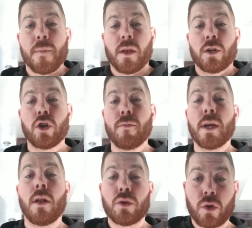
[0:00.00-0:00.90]
should be a
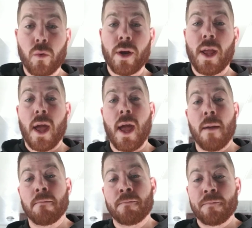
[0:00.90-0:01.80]
low-scoring
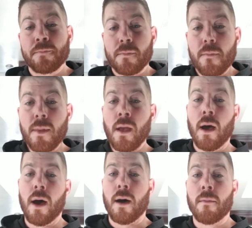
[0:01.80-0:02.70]
game.
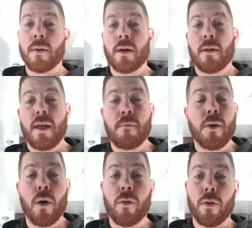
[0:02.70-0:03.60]
They
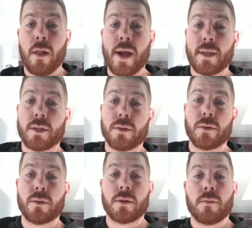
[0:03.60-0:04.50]
both like
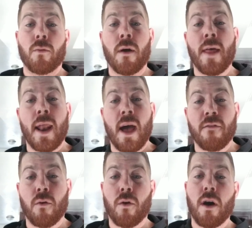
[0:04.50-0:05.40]
to run that
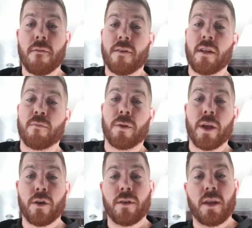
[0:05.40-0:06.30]
half-court offense, play
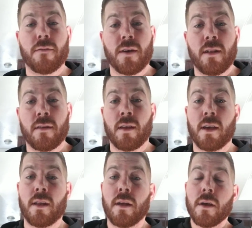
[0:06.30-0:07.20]
good defense, and
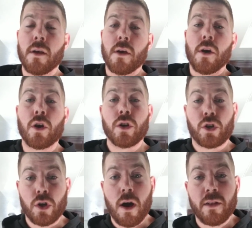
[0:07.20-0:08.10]
get good
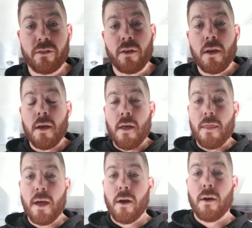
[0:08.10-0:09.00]
shots.
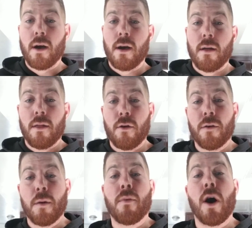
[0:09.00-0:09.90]
They're at
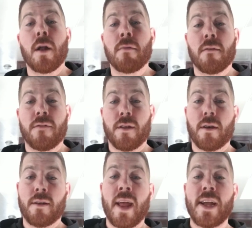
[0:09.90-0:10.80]
the bottom of
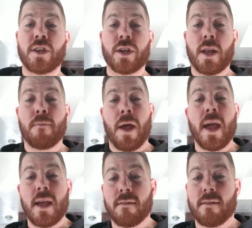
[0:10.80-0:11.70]
the nation in
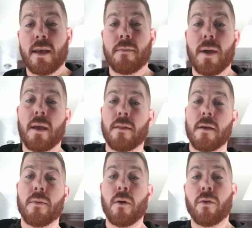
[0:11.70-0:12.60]
pace. They
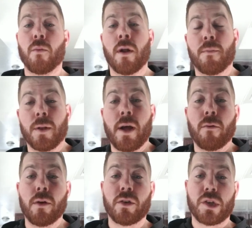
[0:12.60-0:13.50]
both want to play
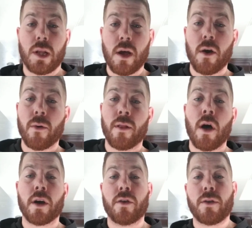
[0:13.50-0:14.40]
real slow and
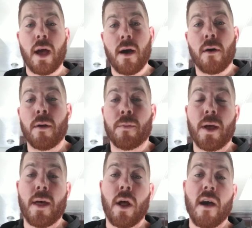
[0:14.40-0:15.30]
lock you down and play
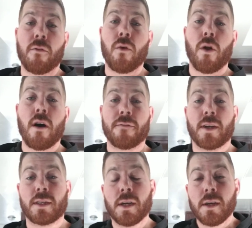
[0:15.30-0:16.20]
that half-court
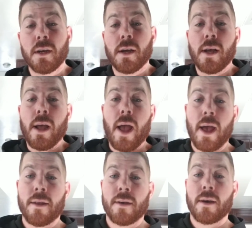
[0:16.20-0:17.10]
offense
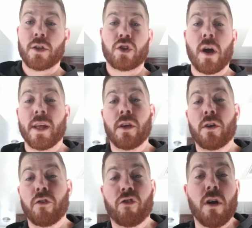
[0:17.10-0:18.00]
and just try to get
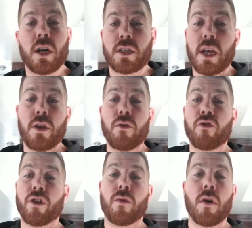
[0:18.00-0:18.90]
good shots. They
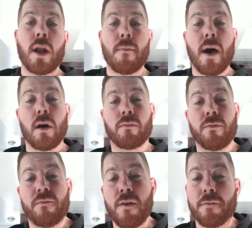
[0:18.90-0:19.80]
usually run
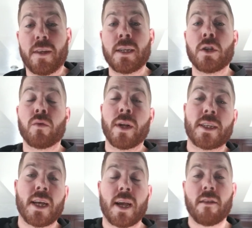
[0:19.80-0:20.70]
about 15 to 20
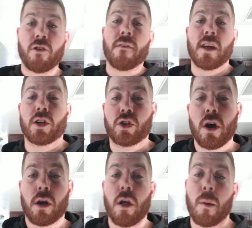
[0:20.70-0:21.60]
seconds off that
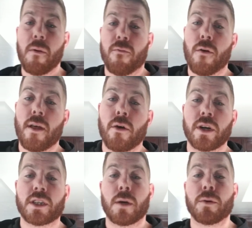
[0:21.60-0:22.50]
shot clock before they
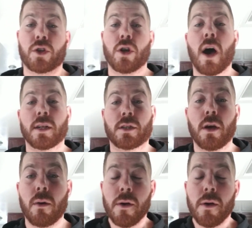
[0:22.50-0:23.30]
hoist up a shot. So